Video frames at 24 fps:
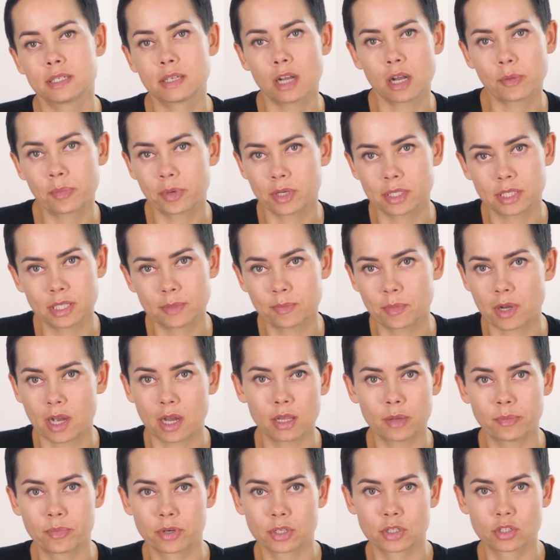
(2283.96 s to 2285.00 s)
want to
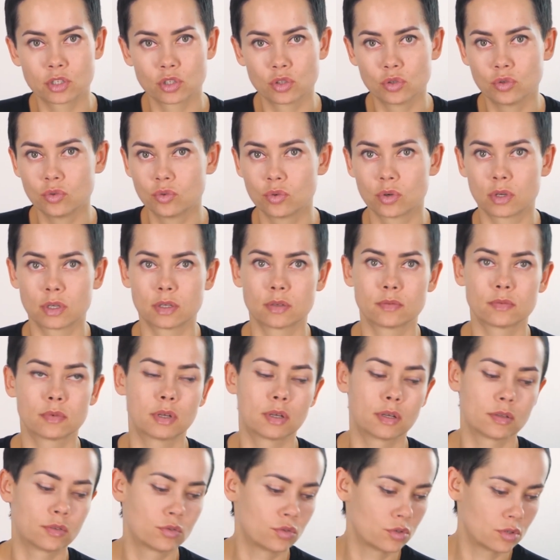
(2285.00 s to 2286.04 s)
deeper
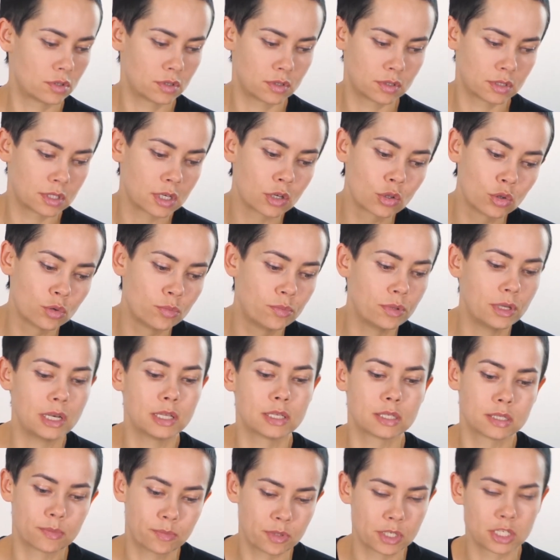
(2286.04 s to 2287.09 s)
write
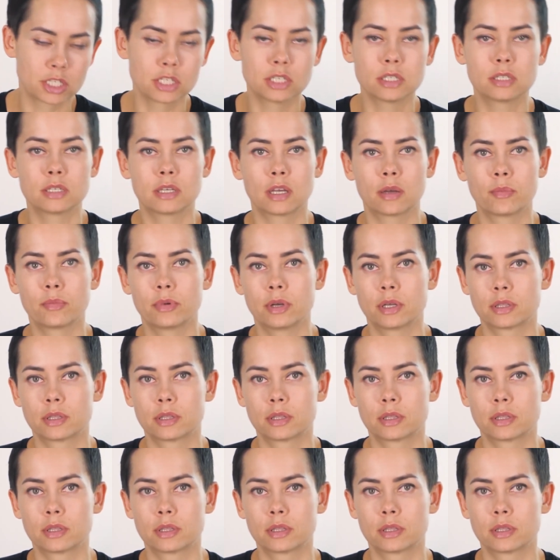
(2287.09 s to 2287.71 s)
about this.